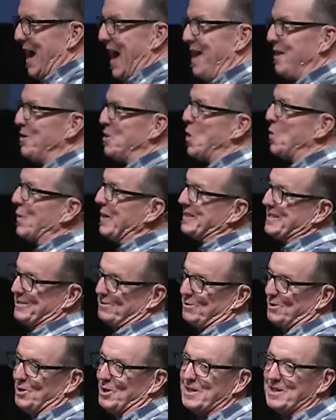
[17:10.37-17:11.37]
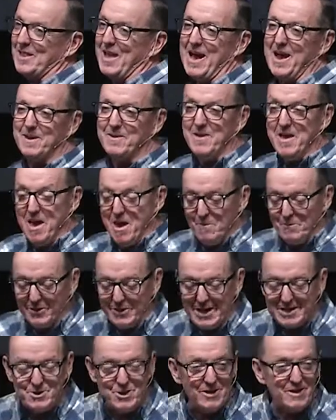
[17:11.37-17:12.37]
I don't know what this looked like, but
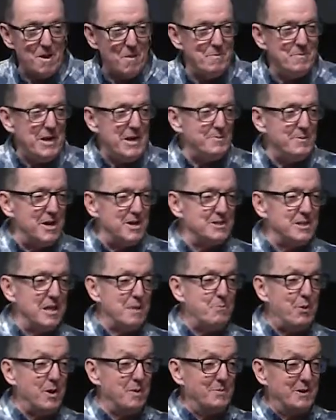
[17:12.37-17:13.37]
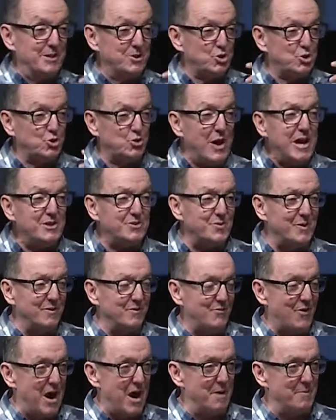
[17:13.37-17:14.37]
they took amoebas and they put them in a stressful
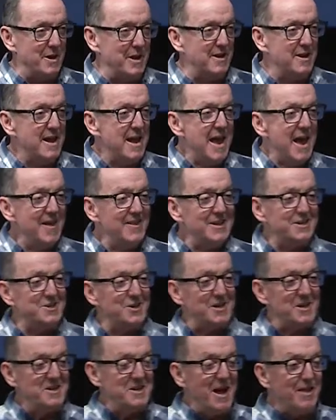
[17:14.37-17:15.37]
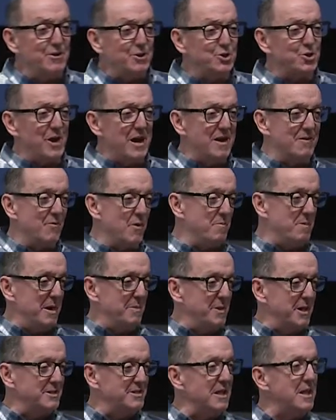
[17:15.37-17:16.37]
environment, and they took another tray of
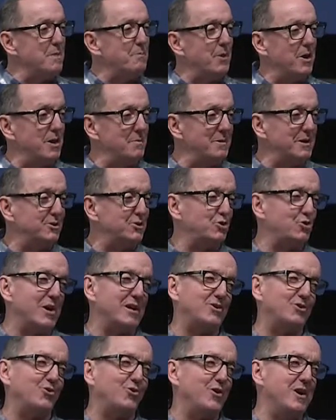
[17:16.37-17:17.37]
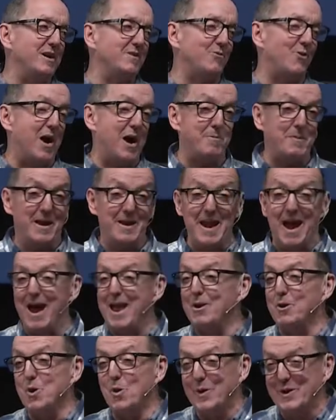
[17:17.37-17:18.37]
amoebas and they put them in a stress-free environment. I
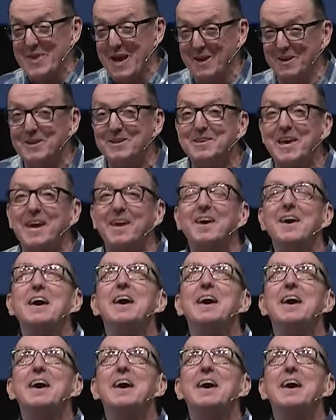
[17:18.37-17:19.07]
don't know what that looked like.